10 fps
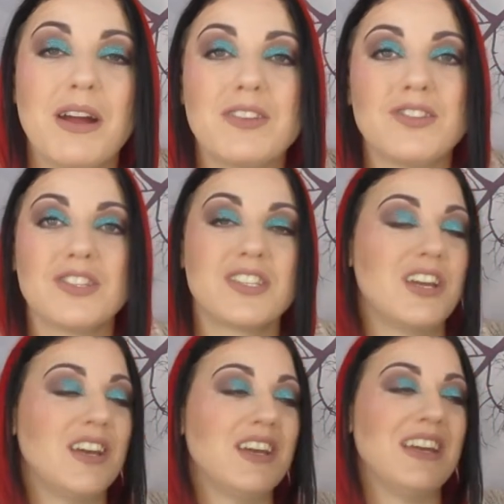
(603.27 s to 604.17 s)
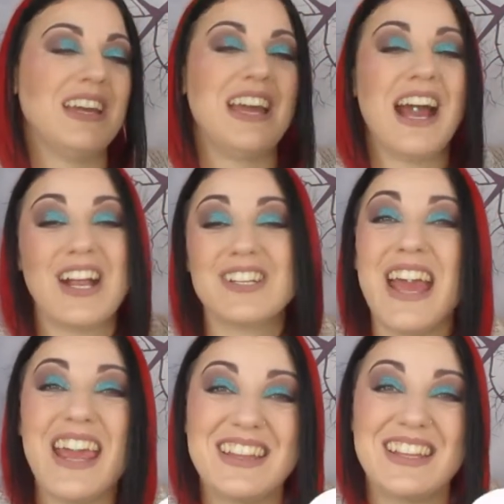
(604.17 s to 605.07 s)
I just
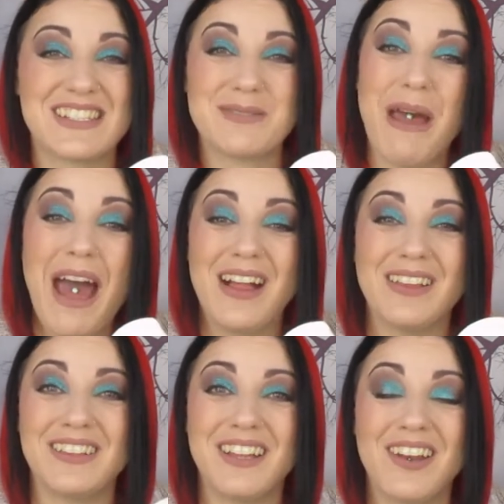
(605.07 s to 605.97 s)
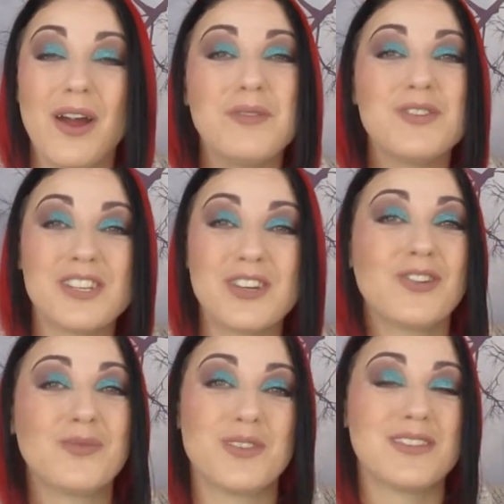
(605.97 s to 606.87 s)
hated the smell, and I'm usually
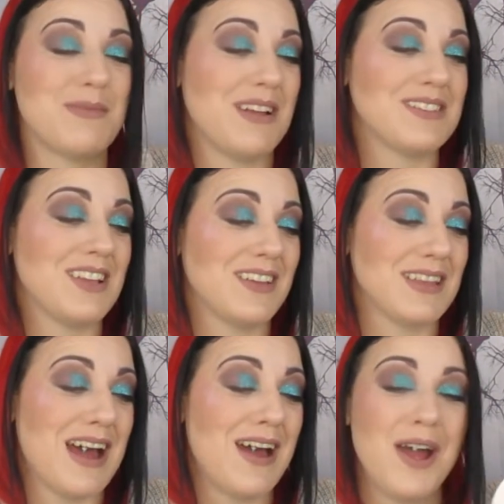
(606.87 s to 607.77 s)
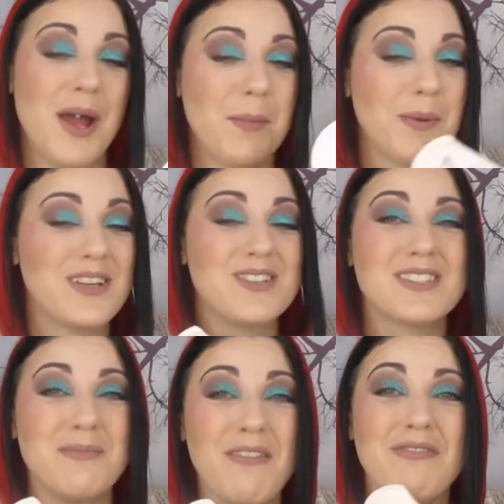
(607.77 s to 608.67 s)
good with smells like that, but it just
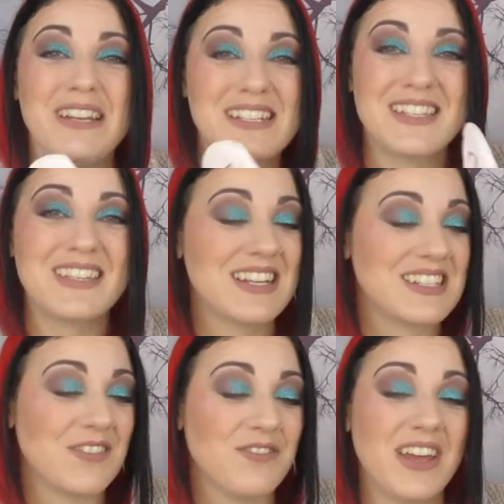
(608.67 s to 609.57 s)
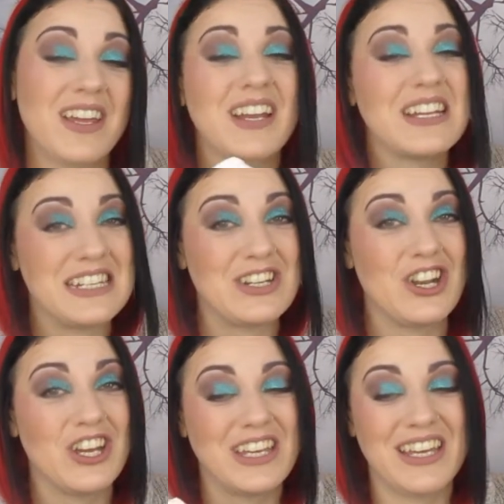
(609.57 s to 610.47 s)
smelled really synthetic and fake, and I did not
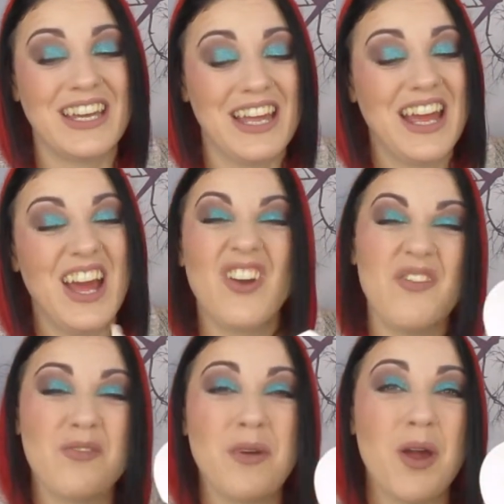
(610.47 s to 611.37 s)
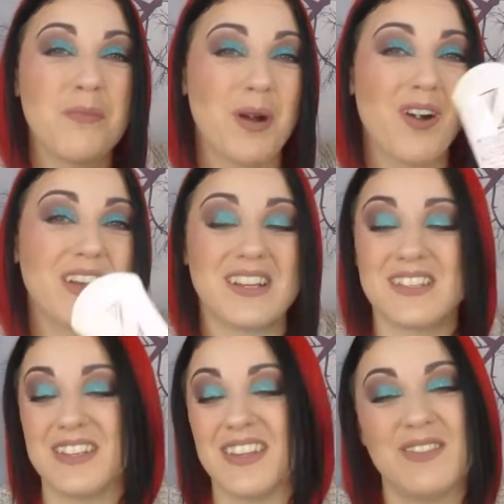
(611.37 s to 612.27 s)
like it. I got it from Home
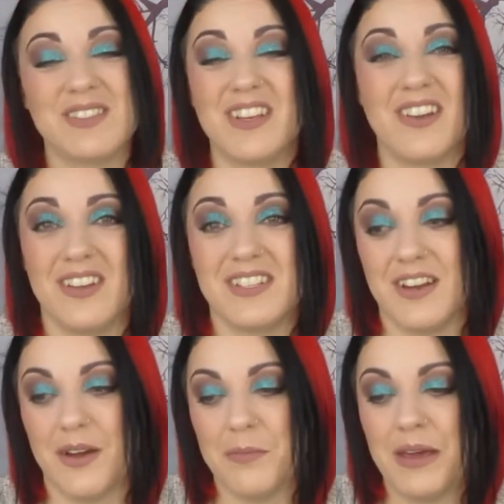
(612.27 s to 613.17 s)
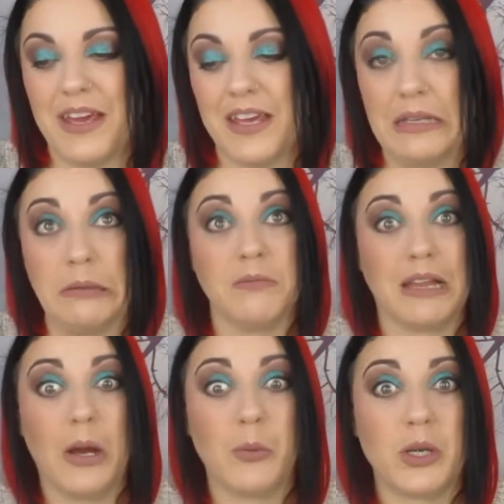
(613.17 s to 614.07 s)
Bargains. I think it's like 99p.
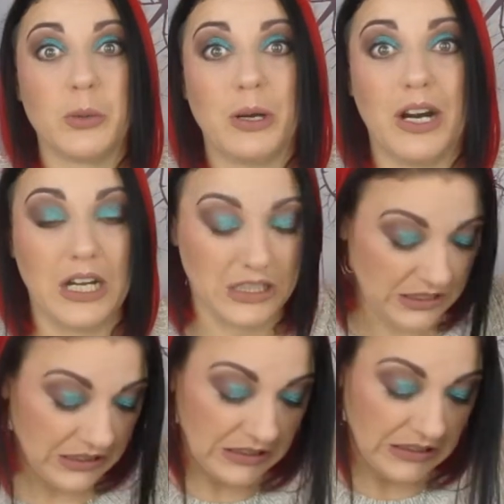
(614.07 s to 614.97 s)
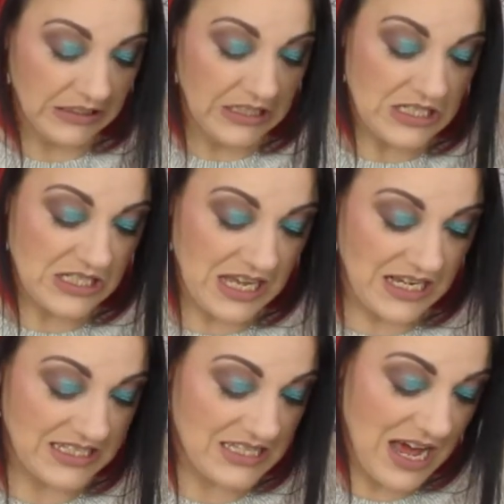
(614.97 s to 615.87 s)
I wonder why. So that
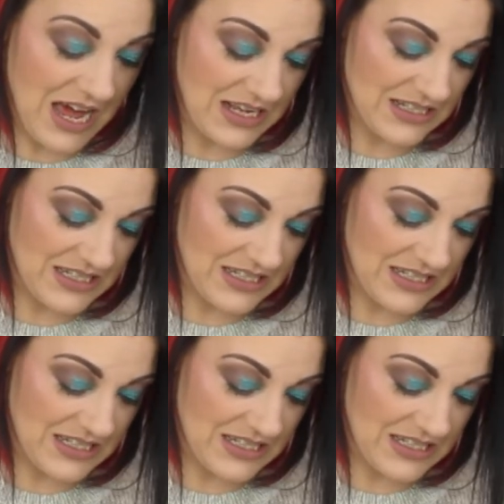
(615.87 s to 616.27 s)
is that.